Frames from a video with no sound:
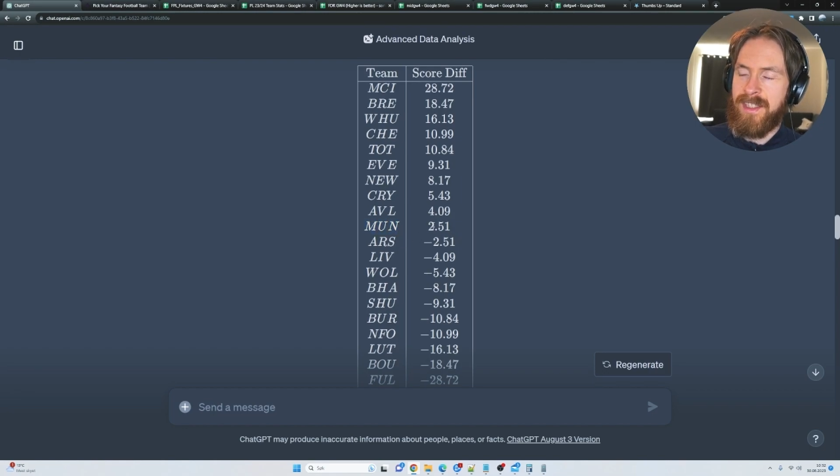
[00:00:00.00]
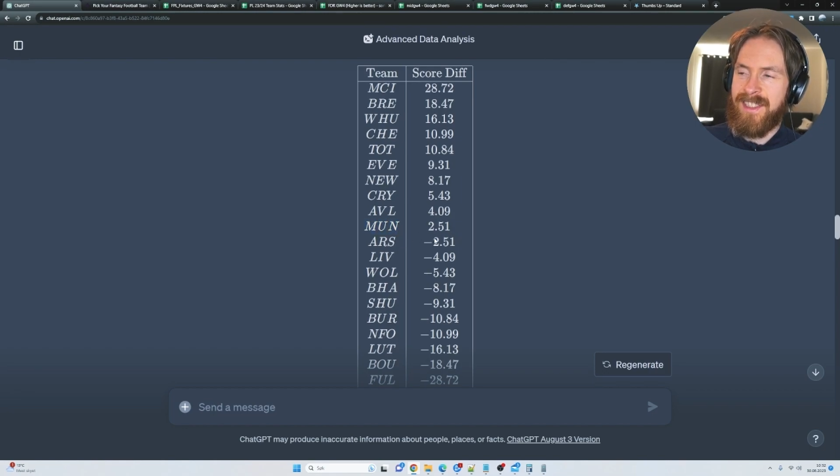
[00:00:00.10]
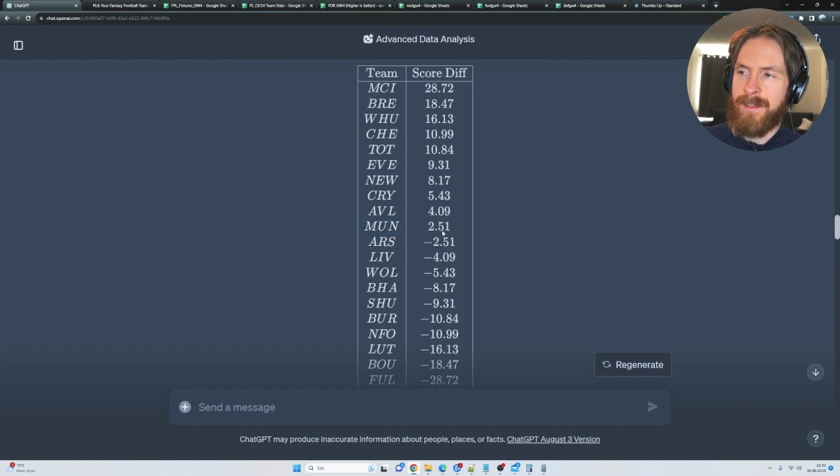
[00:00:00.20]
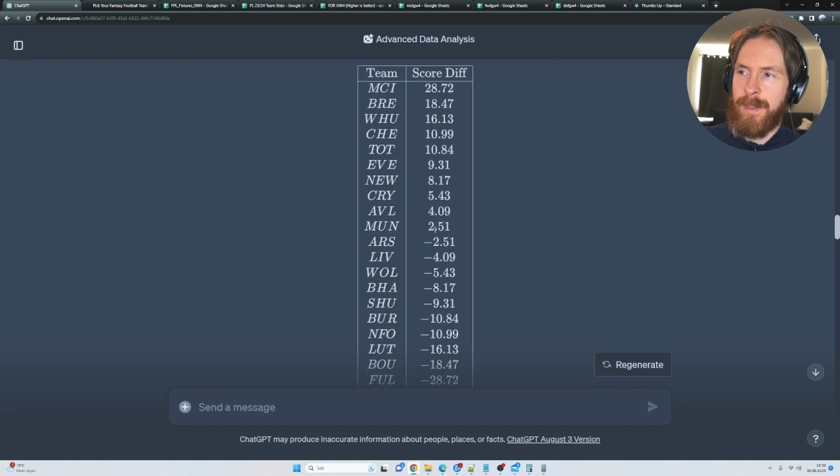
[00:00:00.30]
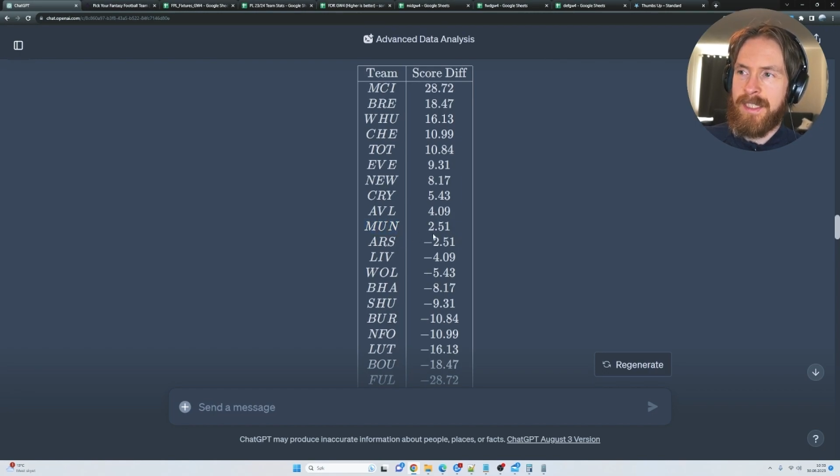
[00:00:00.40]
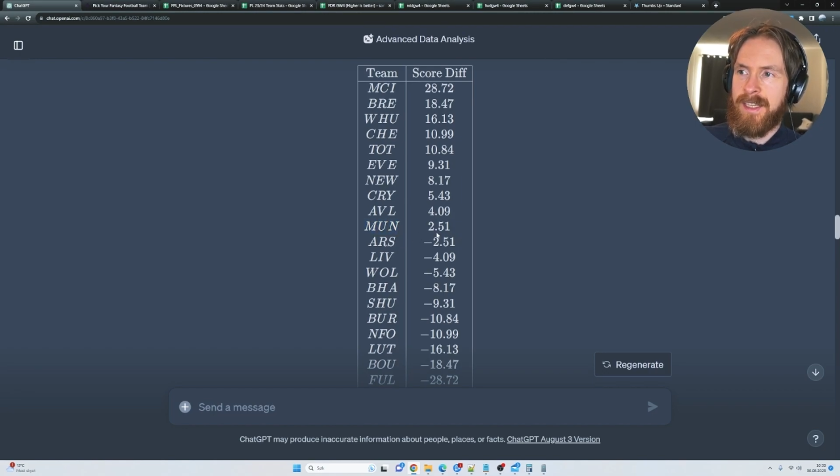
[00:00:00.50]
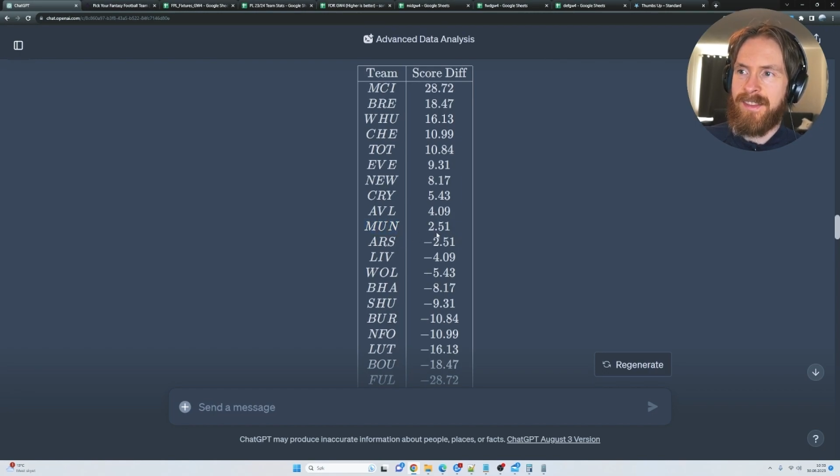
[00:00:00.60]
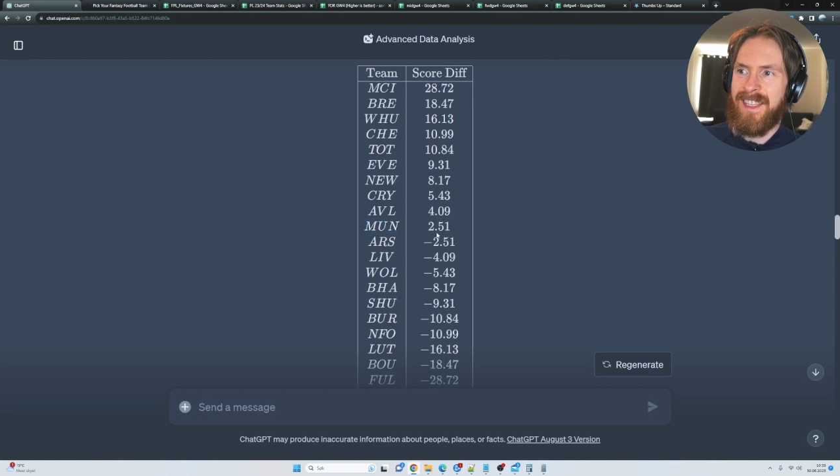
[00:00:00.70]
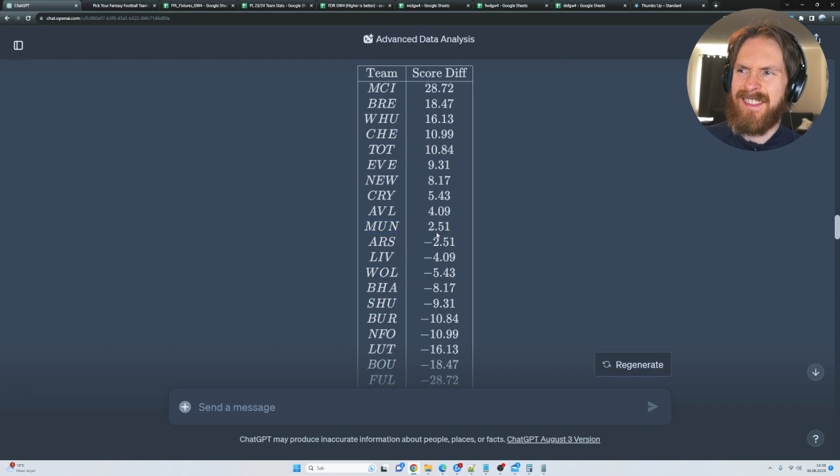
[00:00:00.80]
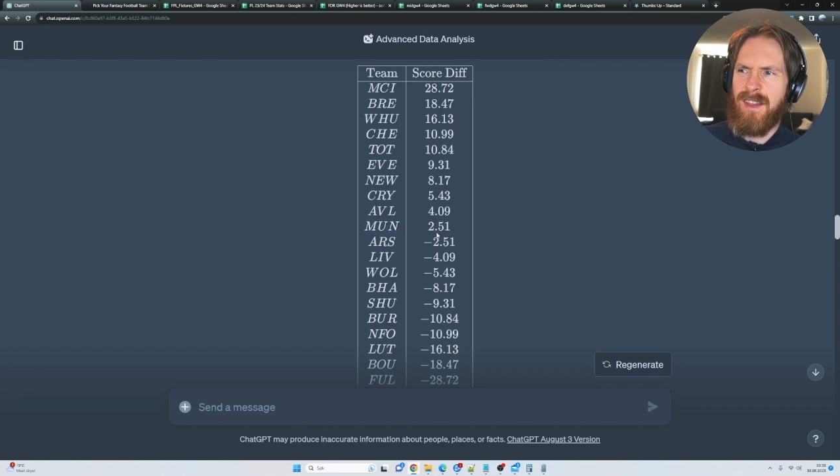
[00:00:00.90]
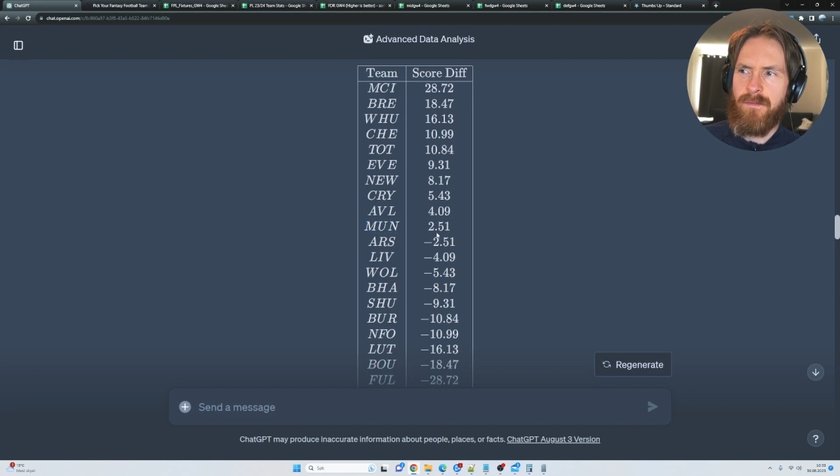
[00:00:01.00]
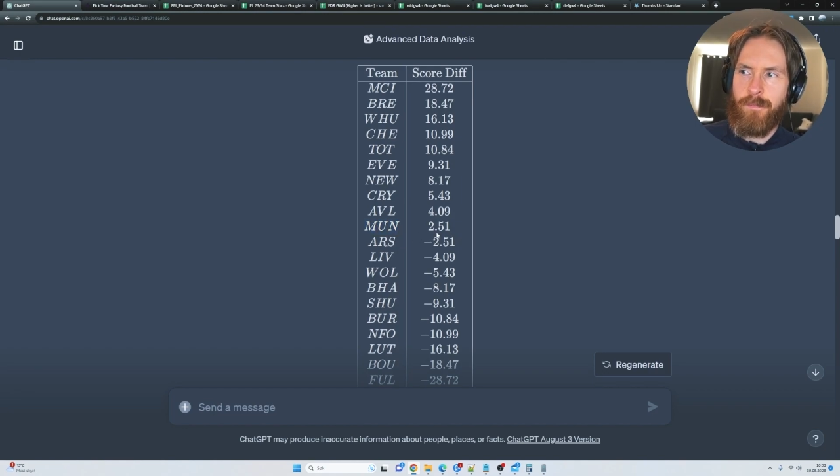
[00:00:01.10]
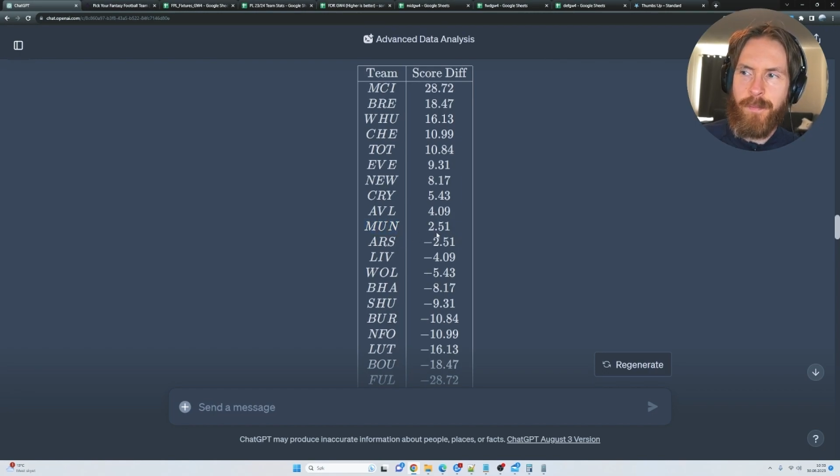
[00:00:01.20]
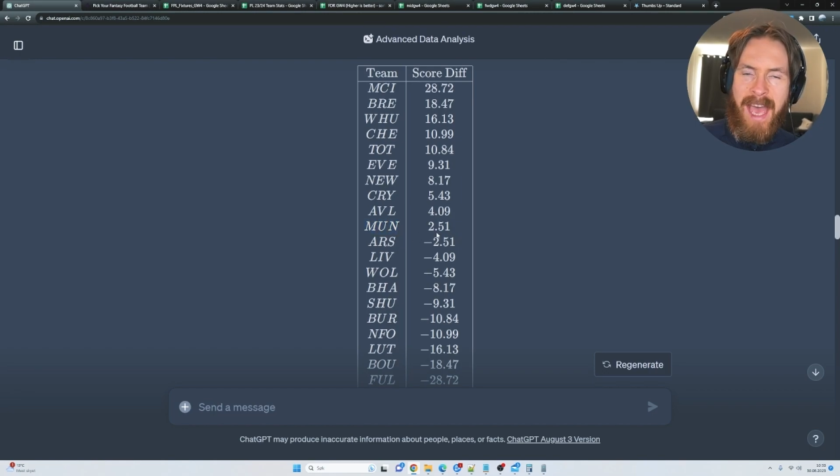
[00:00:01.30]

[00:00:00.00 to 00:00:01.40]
This means that it's a